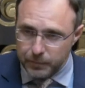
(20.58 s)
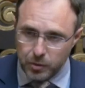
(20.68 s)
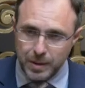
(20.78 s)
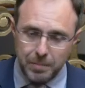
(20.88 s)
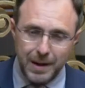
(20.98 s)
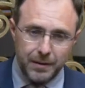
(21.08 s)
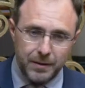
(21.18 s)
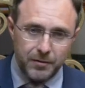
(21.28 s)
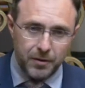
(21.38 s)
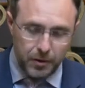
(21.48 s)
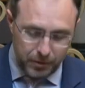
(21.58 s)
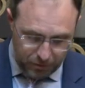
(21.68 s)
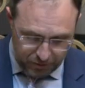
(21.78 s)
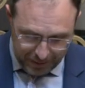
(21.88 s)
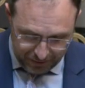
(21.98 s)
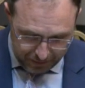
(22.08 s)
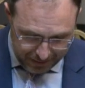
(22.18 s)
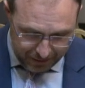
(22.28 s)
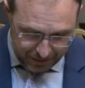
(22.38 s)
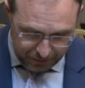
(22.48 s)
the Green Party sought the
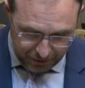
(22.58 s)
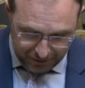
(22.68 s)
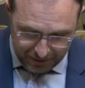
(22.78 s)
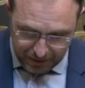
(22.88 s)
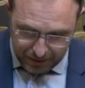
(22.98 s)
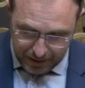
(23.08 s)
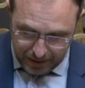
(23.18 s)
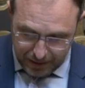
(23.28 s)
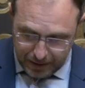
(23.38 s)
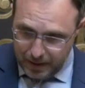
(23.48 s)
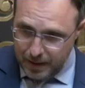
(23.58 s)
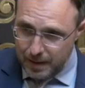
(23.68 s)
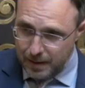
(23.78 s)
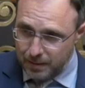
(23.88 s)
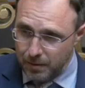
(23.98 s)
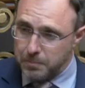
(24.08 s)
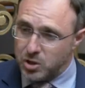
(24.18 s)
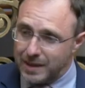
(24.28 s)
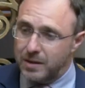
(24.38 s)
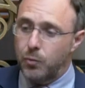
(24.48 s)
responsibility for this area, their
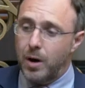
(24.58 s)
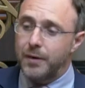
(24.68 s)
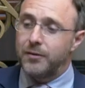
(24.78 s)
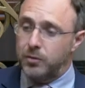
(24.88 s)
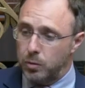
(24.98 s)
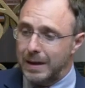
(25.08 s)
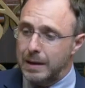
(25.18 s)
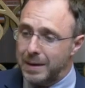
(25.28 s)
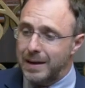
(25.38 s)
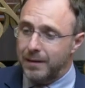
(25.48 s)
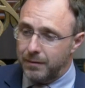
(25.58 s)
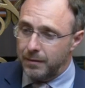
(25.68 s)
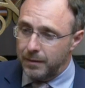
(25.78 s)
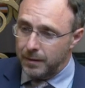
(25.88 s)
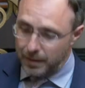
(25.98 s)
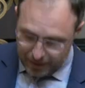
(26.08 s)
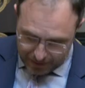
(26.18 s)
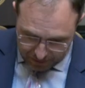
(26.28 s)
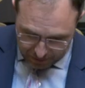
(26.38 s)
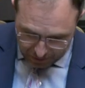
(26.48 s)
objective was to eliminate
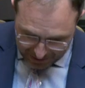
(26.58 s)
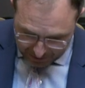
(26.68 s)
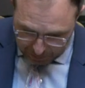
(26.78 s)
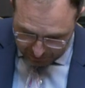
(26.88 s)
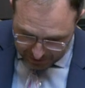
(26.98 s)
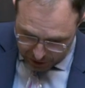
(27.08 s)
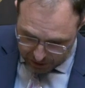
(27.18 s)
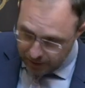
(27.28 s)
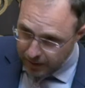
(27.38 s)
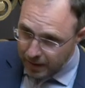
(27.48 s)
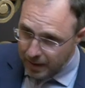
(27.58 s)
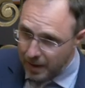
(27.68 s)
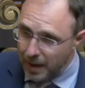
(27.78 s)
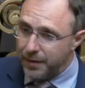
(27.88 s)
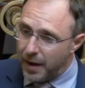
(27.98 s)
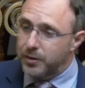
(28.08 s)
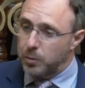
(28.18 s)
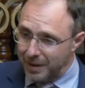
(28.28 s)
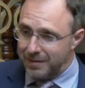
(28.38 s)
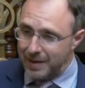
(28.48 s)
direct provision and not
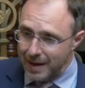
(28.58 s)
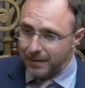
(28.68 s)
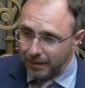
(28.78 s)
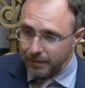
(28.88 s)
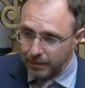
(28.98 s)
to extend it.